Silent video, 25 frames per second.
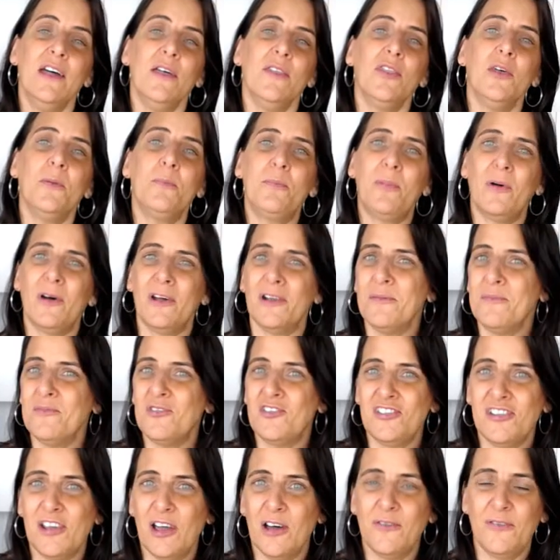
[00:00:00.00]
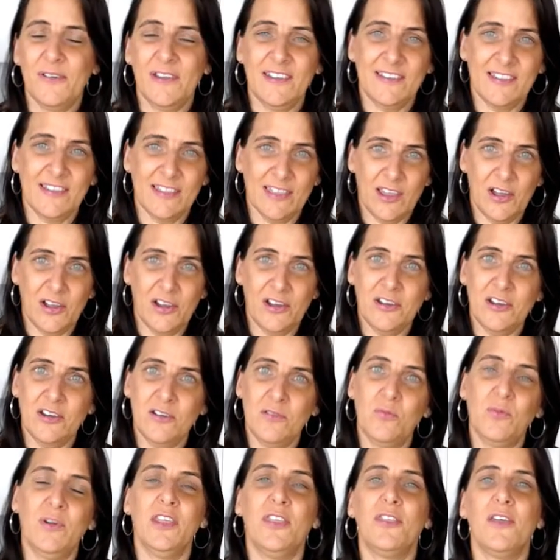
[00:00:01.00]
The bottom shelf is
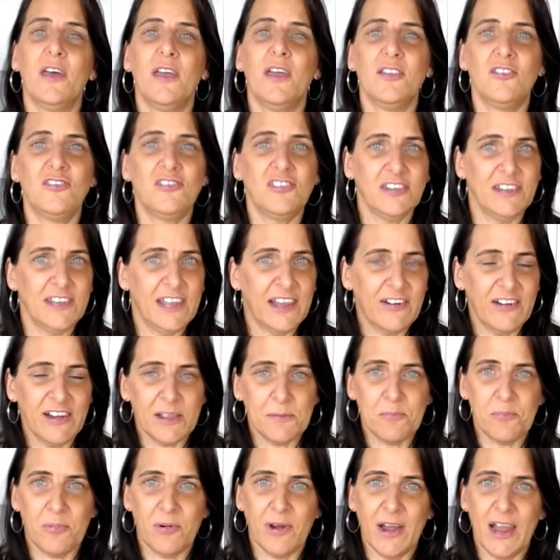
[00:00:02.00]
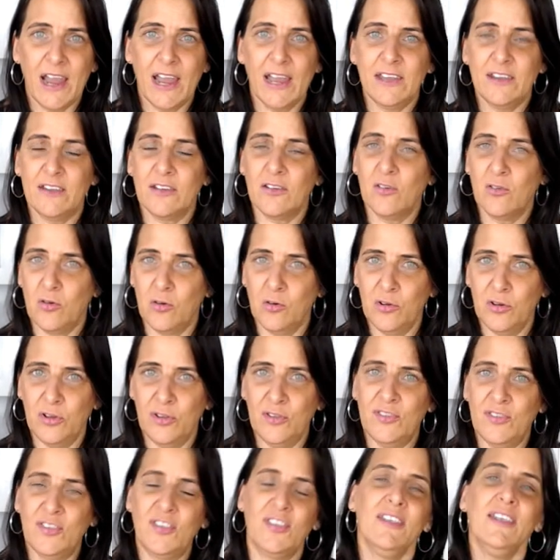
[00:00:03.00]
loaded with generic brand
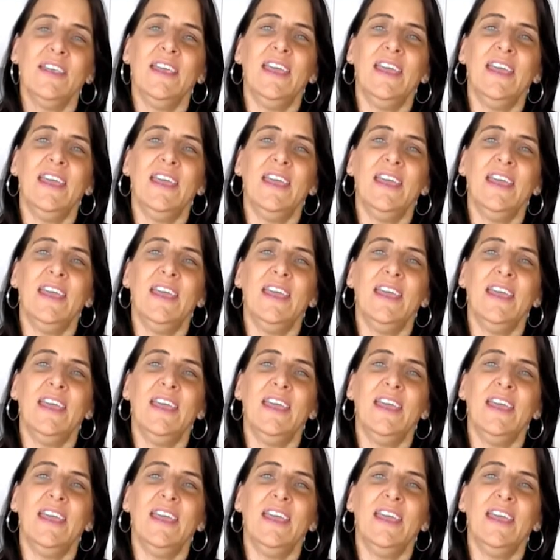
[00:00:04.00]
goods.